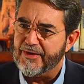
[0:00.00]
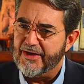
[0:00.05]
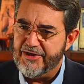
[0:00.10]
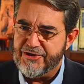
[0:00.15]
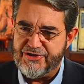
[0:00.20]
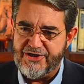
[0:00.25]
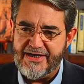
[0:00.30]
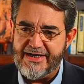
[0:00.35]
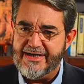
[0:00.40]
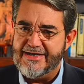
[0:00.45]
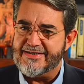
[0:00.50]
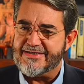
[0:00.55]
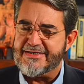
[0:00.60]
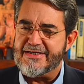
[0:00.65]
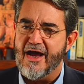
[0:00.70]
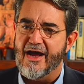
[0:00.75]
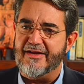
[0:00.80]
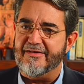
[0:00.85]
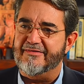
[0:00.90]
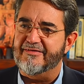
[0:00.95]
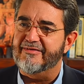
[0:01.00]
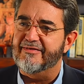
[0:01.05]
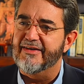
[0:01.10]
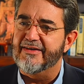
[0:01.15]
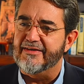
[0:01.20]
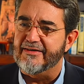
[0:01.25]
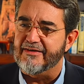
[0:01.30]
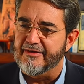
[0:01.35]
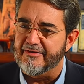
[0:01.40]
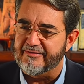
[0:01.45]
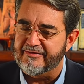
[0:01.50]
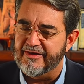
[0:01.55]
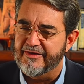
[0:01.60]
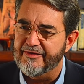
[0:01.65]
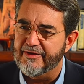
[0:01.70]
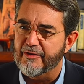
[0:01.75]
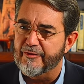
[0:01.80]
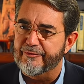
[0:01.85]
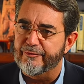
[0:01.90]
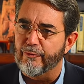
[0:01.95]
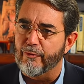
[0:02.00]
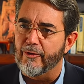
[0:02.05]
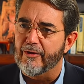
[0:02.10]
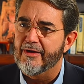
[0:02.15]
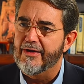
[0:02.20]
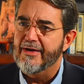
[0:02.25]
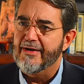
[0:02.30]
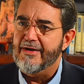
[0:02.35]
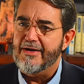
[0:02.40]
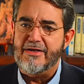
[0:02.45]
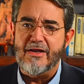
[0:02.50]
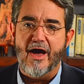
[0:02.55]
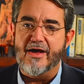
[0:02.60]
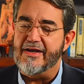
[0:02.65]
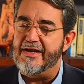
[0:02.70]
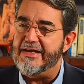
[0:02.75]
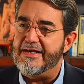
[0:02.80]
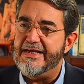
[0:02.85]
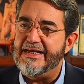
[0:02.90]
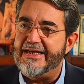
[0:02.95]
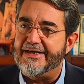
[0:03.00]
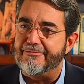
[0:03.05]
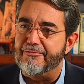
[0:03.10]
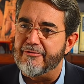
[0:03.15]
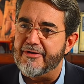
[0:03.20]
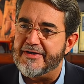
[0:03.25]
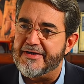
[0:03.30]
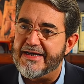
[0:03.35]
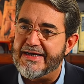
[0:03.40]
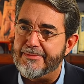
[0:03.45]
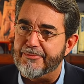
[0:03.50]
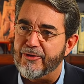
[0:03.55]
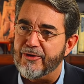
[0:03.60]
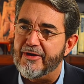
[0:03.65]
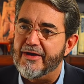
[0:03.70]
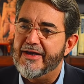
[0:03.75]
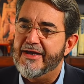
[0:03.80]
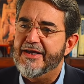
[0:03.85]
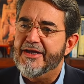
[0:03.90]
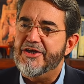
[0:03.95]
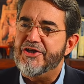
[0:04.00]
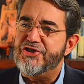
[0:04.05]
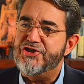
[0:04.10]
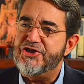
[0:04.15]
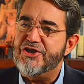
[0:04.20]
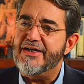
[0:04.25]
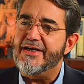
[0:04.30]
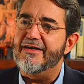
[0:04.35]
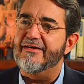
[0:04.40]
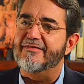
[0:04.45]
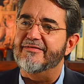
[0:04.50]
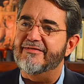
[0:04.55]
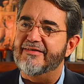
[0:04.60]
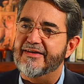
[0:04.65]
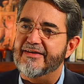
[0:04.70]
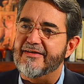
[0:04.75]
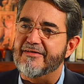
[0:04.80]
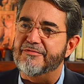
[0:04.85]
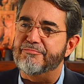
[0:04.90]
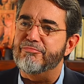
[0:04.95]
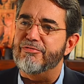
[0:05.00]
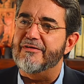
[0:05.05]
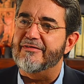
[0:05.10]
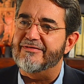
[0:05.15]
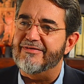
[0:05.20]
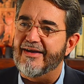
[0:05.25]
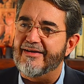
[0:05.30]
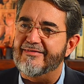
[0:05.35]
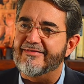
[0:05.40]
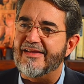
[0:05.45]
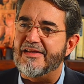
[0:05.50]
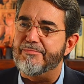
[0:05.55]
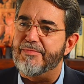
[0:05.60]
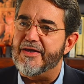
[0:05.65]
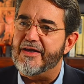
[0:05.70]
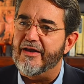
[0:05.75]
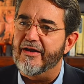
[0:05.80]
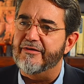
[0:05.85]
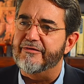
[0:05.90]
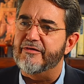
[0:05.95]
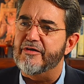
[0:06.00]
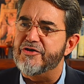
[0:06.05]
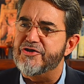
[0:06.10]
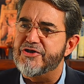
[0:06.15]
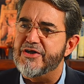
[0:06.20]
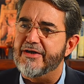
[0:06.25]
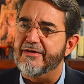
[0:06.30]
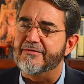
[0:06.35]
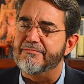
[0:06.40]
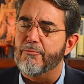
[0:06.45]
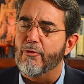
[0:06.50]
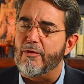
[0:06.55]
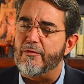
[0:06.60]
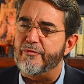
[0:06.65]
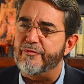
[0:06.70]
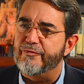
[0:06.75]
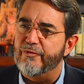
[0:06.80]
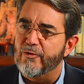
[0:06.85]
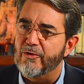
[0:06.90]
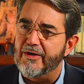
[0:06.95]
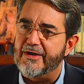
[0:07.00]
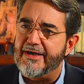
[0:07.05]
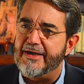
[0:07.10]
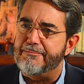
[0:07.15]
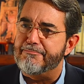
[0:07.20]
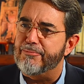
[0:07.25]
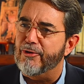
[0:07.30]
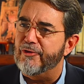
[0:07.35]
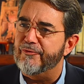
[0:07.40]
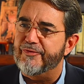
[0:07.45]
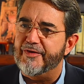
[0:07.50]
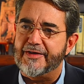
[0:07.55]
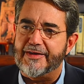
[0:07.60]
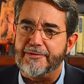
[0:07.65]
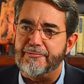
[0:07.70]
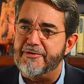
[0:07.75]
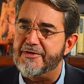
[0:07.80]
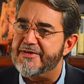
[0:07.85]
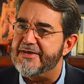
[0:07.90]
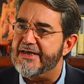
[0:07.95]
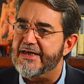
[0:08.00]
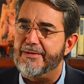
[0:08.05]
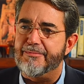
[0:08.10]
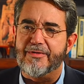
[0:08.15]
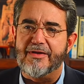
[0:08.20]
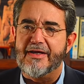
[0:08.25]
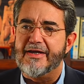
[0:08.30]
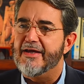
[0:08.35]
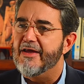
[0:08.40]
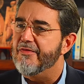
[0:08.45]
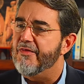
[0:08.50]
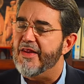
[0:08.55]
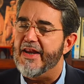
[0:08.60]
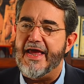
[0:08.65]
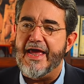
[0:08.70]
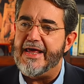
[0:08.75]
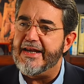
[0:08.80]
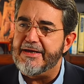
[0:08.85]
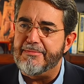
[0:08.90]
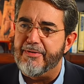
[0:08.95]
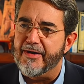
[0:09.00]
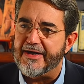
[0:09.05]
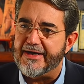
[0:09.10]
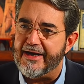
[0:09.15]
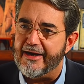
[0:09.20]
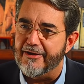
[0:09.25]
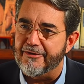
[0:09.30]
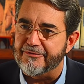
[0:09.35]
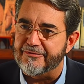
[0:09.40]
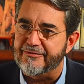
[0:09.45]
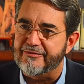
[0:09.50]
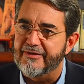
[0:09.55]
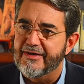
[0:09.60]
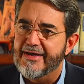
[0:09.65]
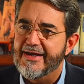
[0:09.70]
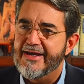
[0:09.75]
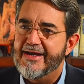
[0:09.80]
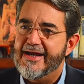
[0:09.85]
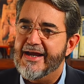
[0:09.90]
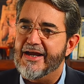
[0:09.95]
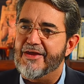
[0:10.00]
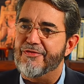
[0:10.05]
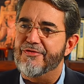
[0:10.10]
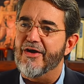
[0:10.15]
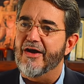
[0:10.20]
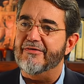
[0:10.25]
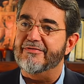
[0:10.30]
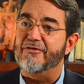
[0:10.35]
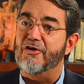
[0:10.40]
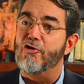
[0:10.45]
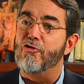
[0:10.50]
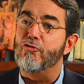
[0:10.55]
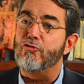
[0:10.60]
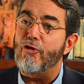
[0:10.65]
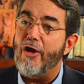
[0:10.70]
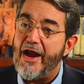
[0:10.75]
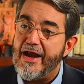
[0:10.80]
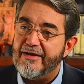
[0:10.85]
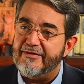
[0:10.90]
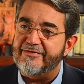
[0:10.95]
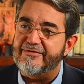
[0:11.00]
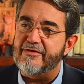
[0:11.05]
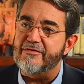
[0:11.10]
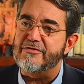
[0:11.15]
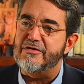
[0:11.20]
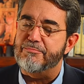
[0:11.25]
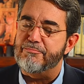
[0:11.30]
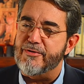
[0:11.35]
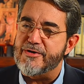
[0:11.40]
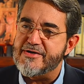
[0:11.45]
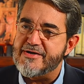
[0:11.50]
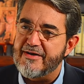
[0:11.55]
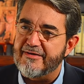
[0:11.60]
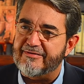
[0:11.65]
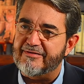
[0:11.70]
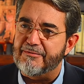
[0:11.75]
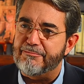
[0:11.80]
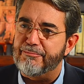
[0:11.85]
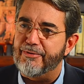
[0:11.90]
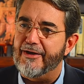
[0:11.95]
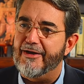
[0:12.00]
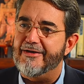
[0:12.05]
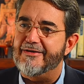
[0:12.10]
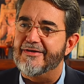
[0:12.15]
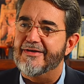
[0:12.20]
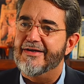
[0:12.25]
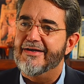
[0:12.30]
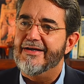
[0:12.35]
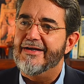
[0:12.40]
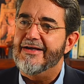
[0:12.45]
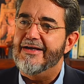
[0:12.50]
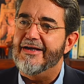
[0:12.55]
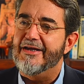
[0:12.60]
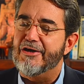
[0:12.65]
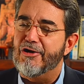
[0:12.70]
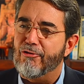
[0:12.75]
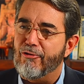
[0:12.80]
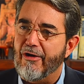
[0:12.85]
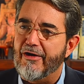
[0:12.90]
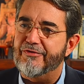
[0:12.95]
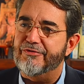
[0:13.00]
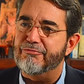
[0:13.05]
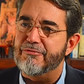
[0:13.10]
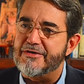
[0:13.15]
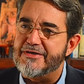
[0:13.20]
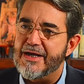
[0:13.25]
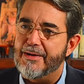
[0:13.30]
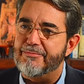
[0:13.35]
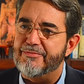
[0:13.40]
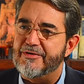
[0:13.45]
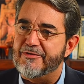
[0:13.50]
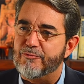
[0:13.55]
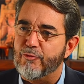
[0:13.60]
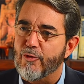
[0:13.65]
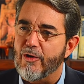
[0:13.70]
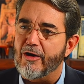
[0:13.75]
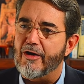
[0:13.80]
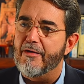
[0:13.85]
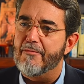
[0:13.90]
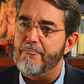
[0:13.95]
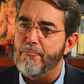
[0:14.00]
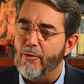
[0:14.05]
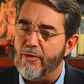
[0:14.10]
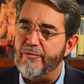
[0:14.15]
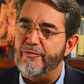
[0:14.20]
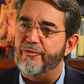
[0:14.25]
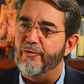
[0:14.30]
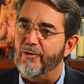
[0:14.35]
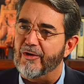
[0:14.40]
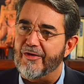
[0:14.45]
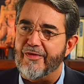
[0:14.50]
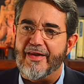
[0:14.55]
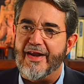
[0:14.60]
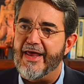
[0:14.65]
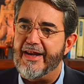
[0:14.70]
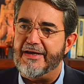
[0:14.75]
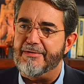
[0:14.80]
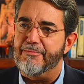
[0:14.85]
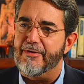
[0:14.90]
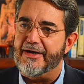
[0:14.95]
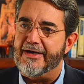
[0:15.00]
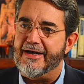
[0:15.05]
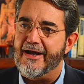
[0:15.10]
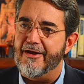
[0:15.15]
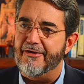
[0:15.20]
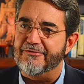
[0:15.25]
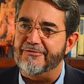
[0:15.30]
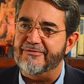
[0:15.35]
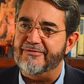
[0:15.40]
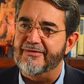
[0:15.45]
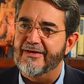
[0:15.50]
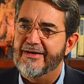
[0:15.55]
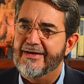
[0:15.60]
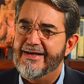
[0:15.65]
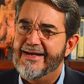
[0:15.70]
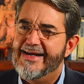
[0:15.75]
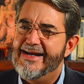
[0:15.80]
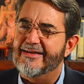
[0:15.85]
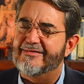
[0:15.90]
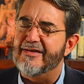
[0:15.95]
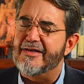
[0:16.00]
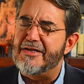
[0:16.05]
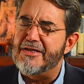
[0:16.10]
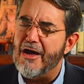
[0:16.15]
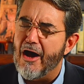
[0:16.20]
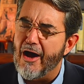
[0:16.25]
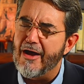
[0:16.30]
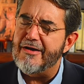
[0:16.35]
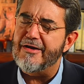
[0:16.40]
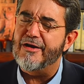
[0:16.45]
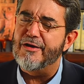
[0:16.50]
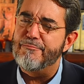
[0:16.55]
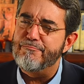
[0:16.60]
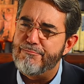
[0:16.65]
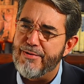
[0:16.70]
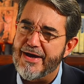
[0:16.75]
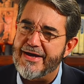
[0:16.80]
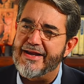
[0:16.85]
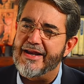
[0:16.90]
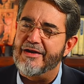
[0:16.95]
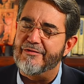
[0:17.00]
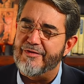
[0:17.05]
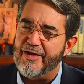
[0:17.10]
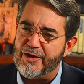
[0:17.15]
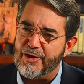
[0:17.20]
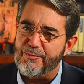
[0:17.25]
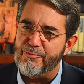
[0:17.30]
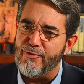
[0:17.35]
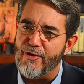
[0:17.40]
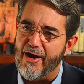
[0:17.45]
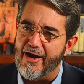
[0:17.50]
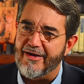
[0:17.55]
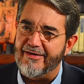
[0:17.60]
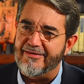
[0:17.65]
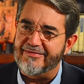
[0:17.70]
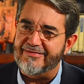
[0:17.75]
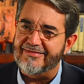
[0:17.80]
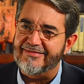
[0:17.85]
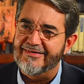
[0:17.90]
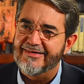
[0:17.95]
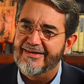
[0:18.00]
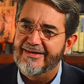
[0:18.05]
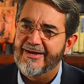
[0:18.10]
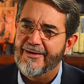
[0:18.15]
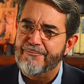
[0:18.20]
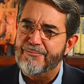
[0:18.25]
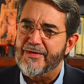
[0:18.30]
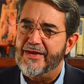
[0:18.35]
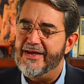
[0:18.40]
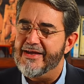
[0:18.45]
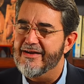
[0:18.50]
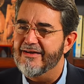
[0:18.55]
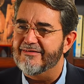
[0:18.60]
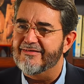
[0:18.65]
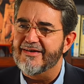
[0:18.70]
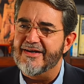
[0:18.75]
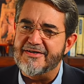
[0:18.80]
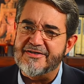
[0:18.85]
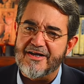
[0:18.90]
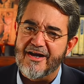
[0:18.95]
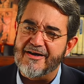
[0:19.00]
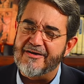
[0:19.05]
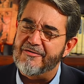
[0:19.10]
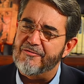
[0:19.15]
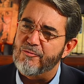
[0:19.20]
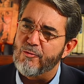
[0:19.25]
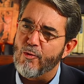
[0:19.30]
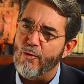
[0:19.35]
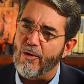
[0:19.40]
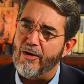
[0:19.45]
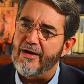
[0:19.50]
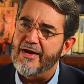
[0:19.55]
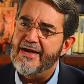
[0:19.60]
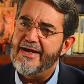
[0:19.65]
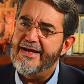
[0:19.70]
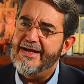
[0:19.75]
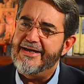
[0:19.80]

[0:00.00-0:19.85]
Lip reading: She is not sinless and therefore not in need of a redeemer. She is sinless precisely because she is more fully and perfectly redeemed than anybody else, and thus graced to participate in Christ's redemptive work more fully than anybody else. It's a non-competitive enterprise. It isn't a tug of war.